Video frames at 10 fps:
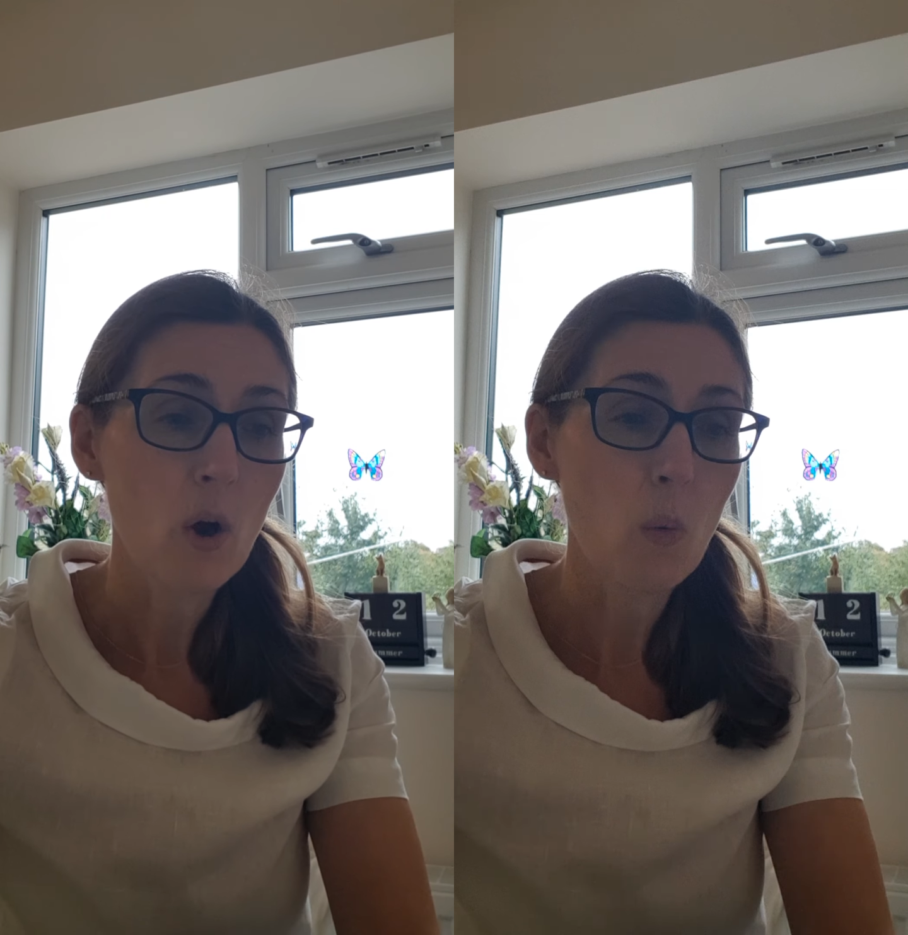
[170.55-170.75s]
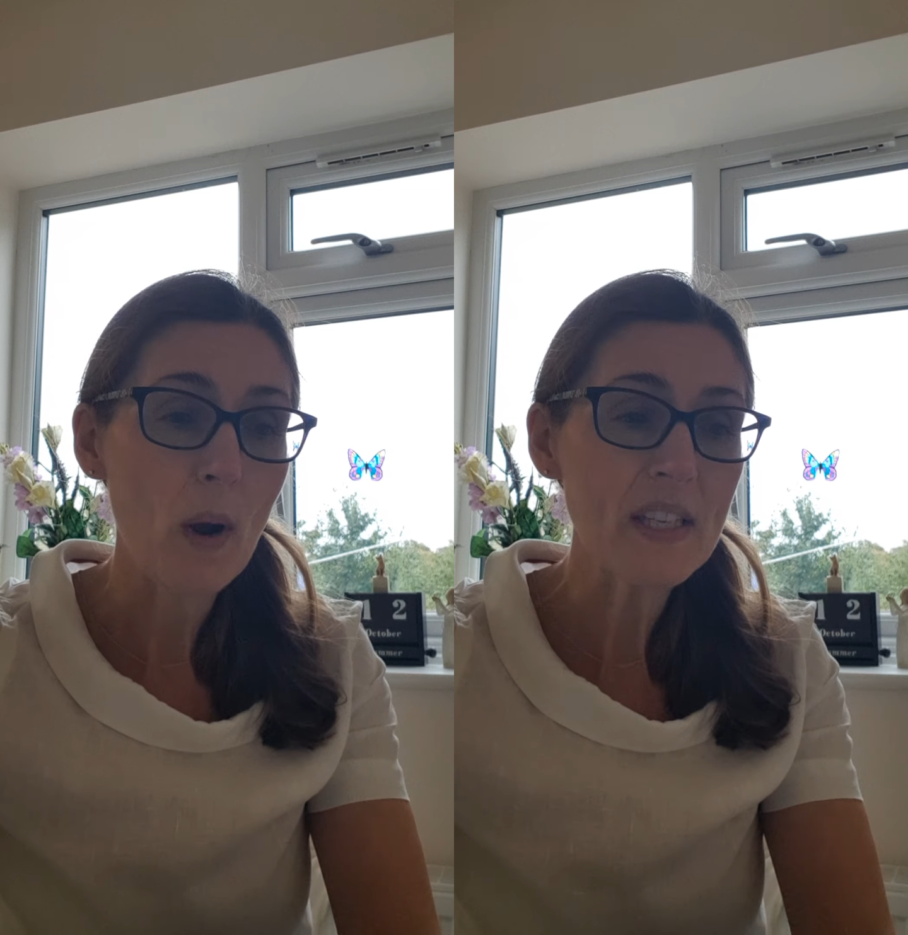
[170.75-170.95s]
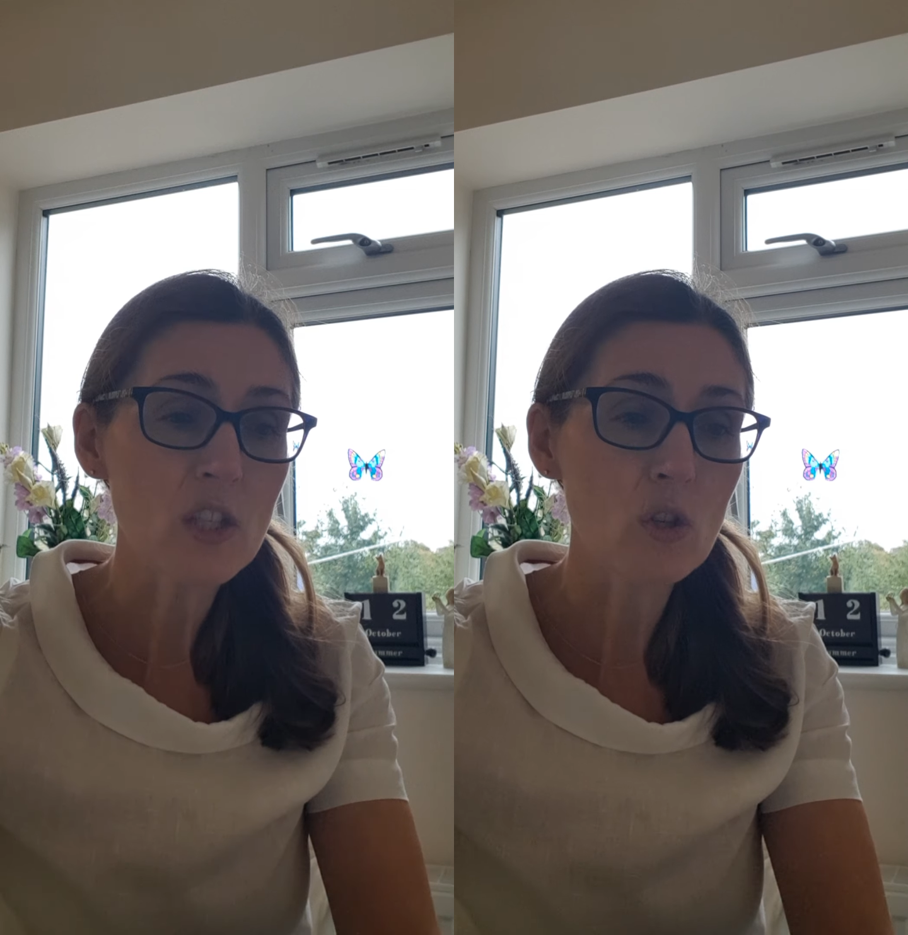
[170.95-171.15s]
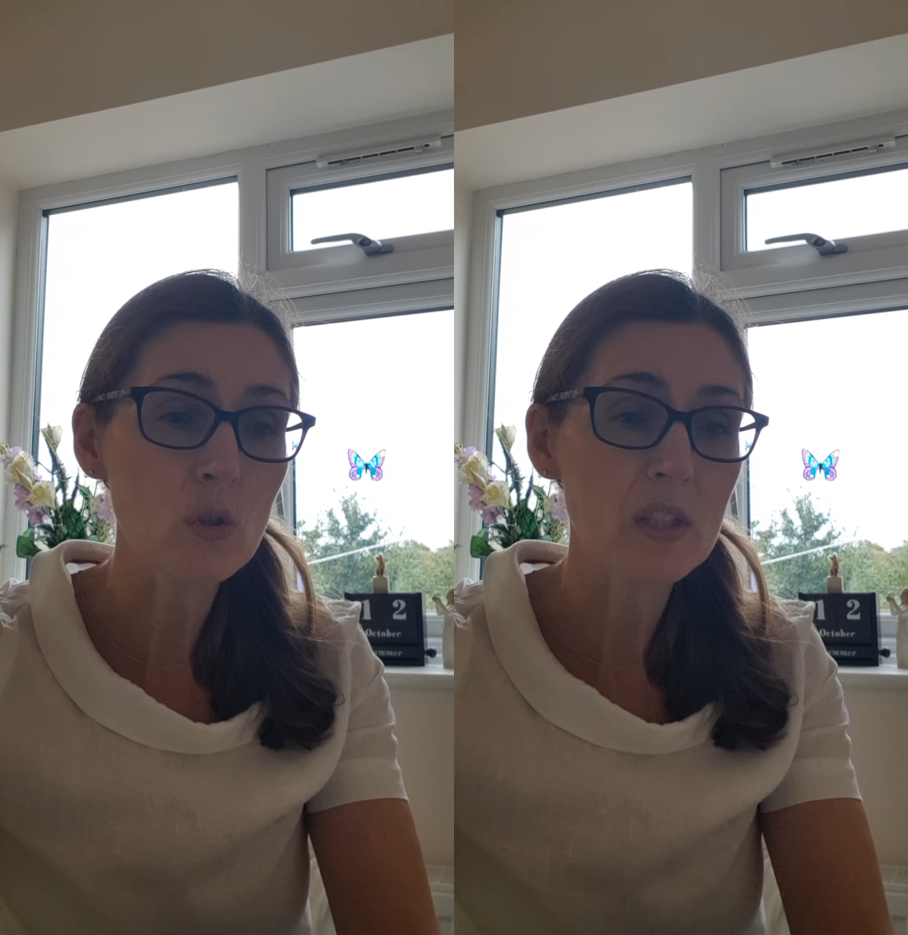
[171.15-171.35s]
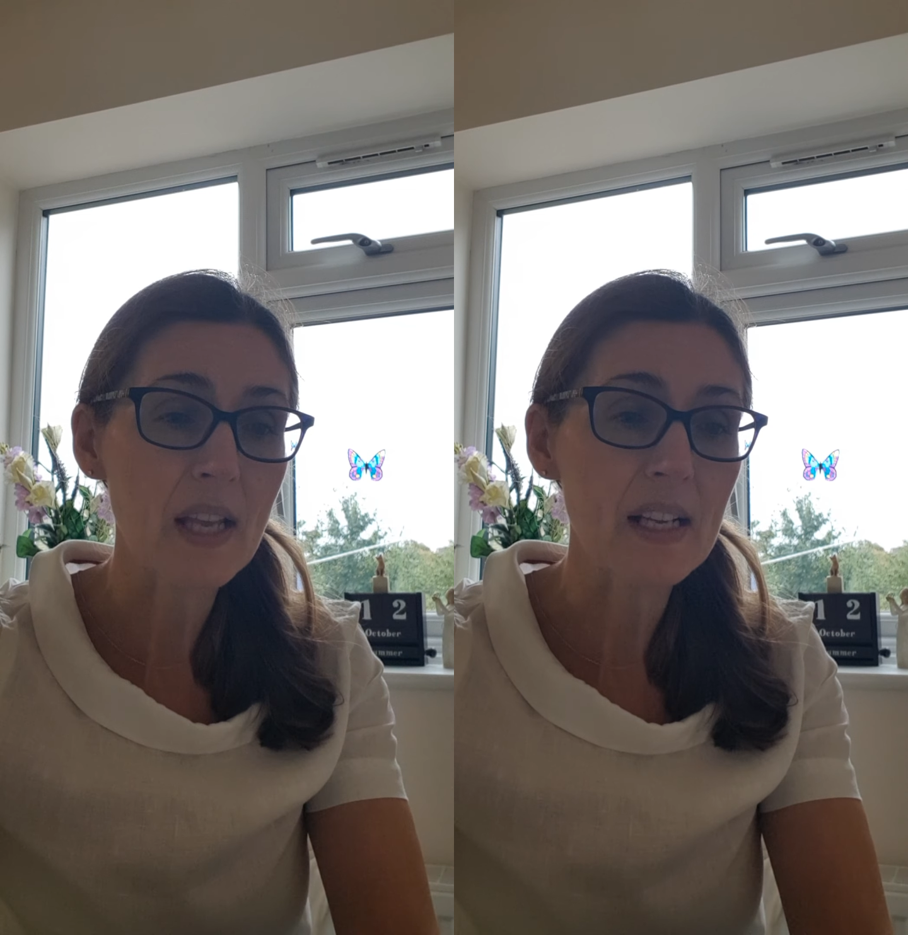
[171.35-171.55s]
West
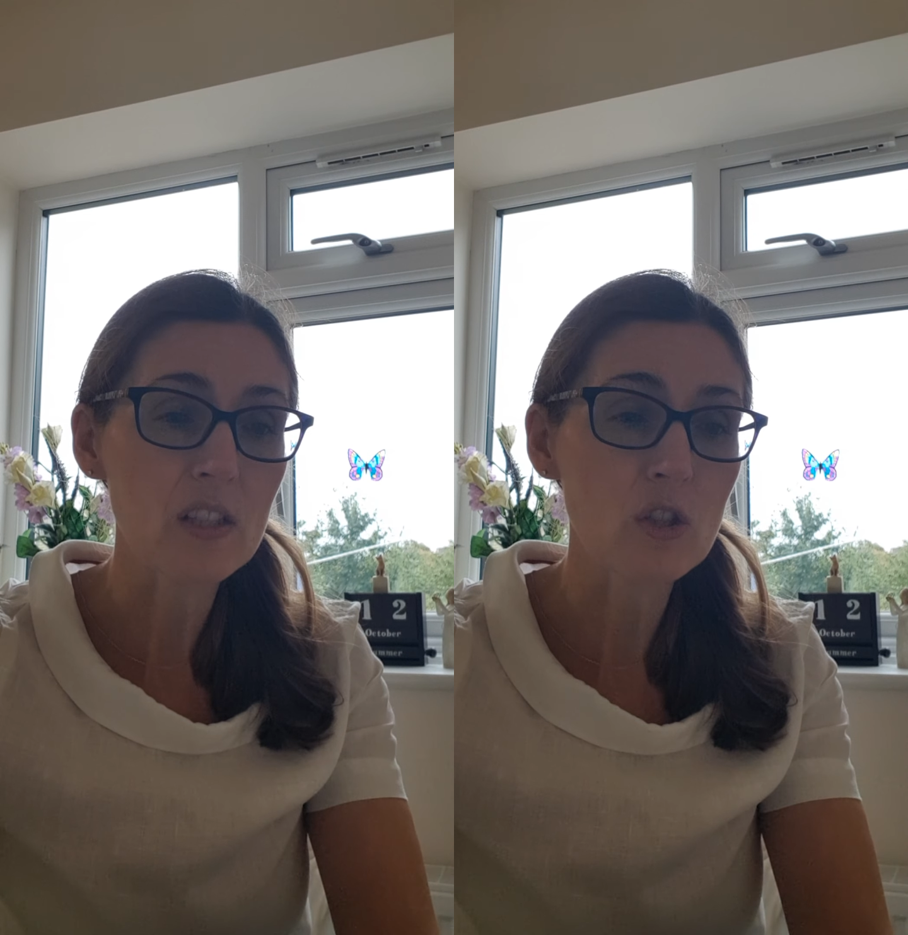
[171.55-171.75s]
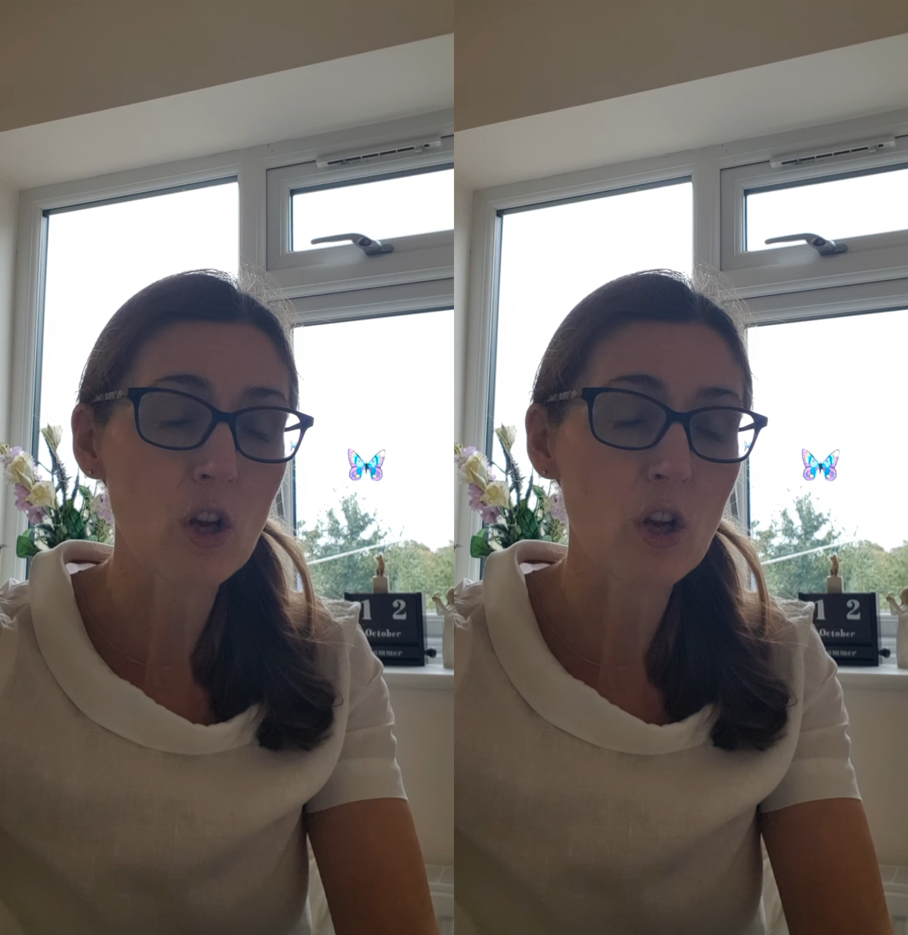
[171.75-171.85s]
Sussex,